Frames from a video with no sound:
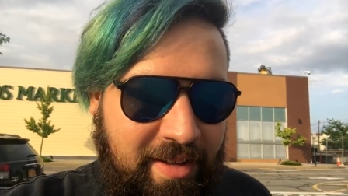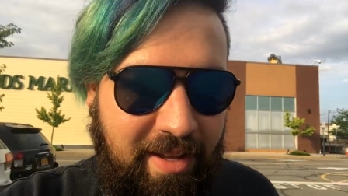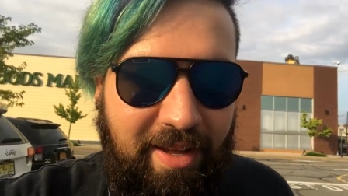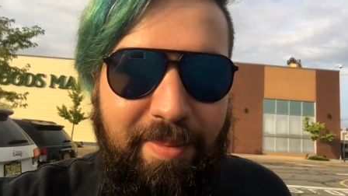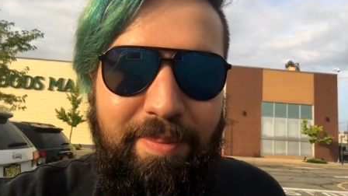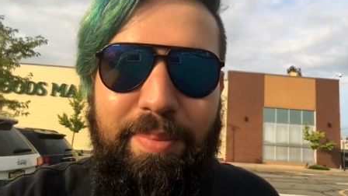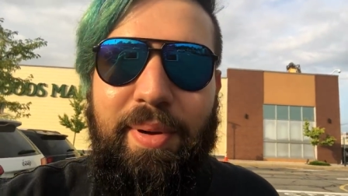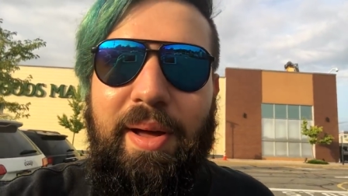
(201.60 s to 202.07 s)

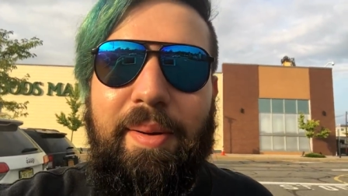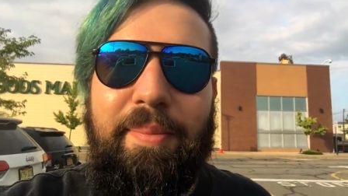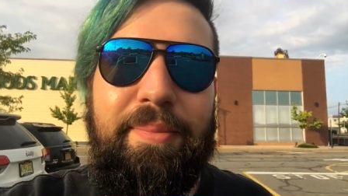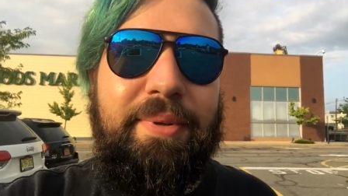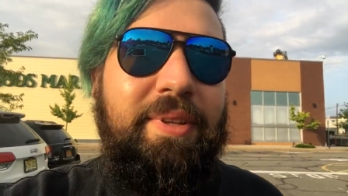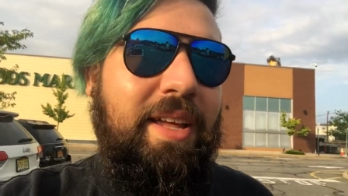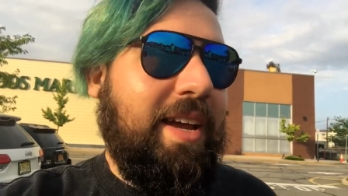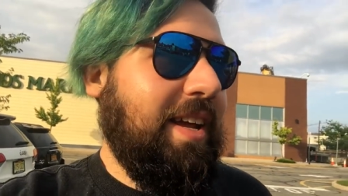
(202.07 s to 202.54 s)
I'm
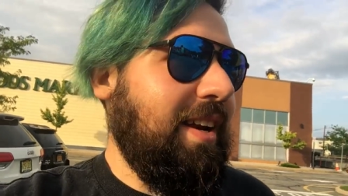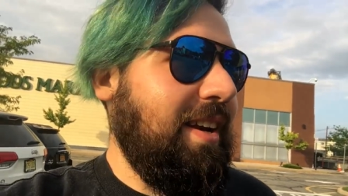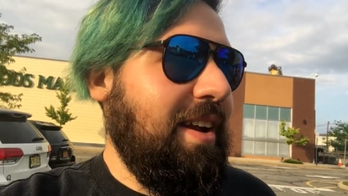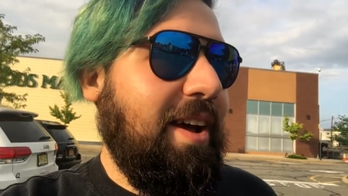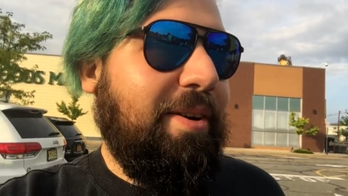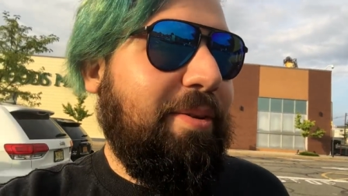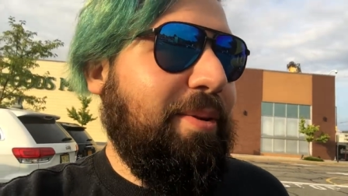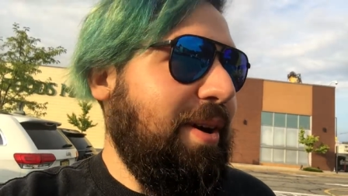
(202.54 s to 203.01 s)
pumped. I
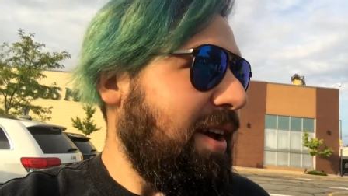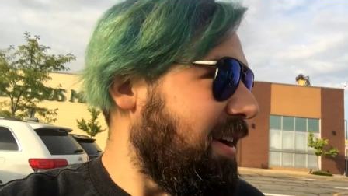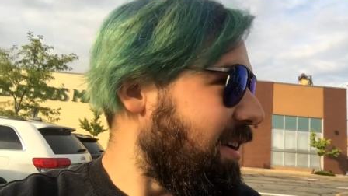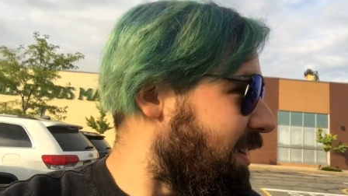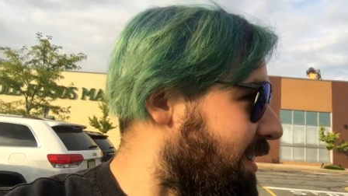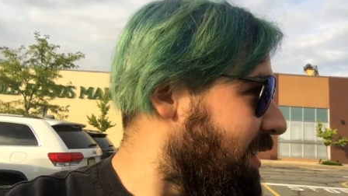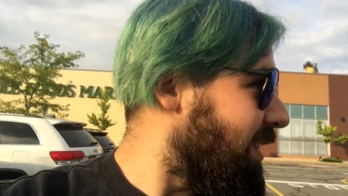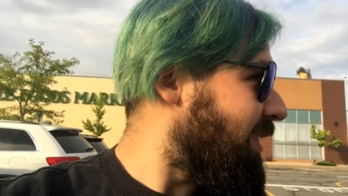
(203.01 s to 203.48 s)
cannot wait.
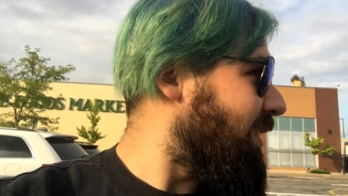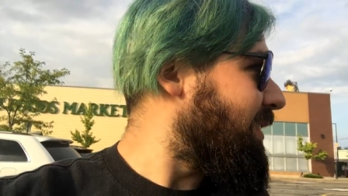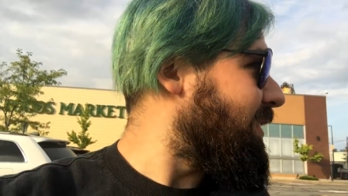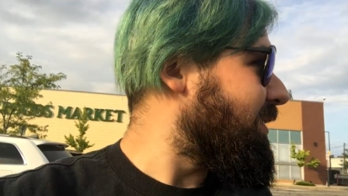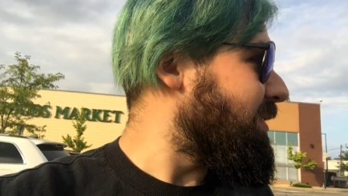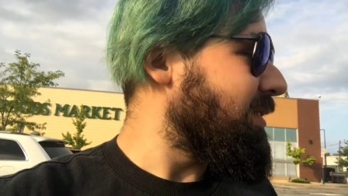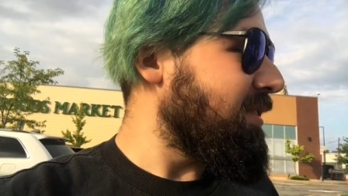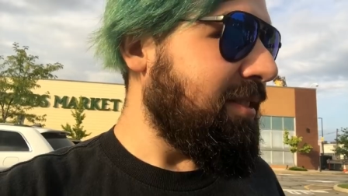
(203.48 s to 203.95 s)

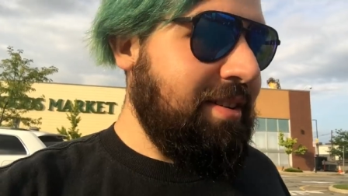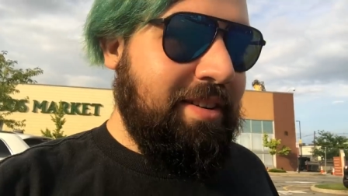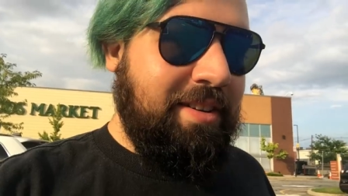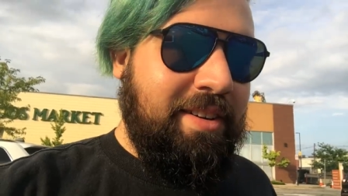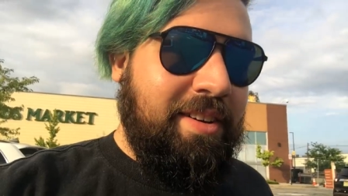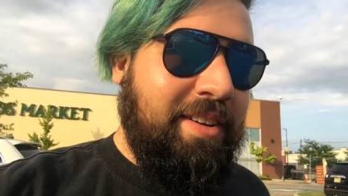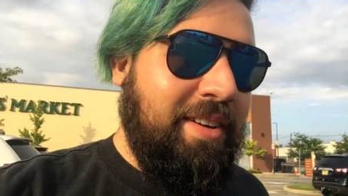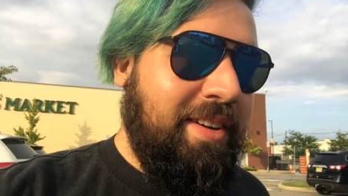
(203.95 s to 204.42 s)

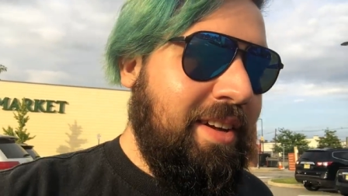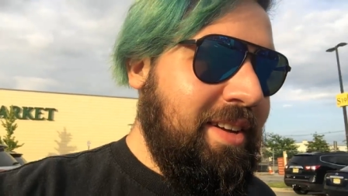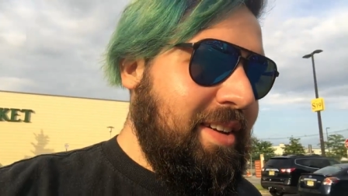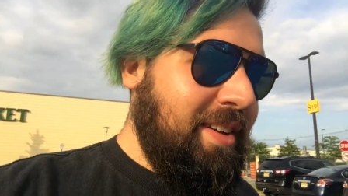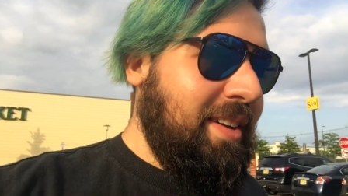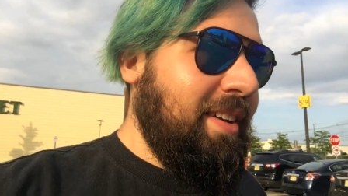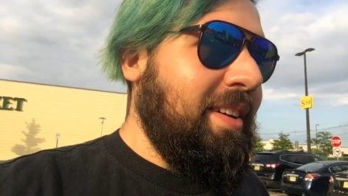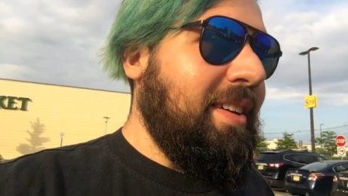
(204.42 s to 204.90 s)

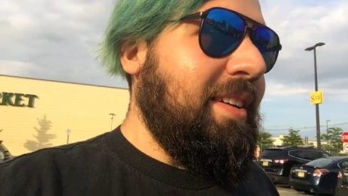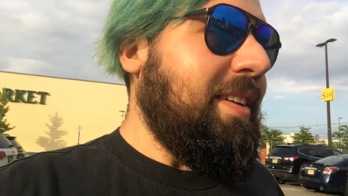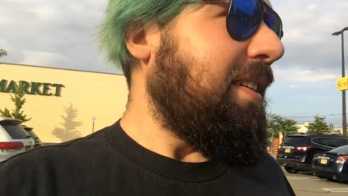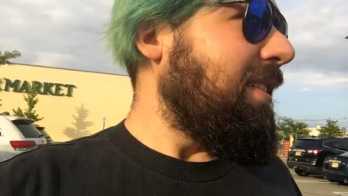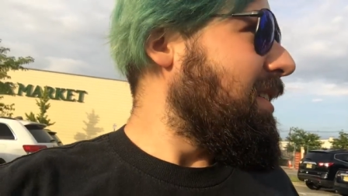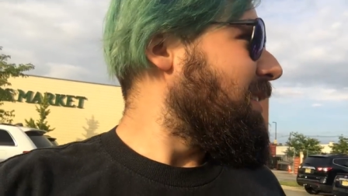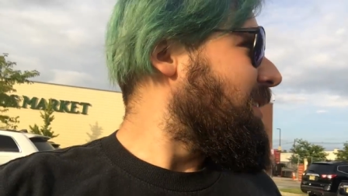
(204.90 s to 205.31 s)
Hope you look forward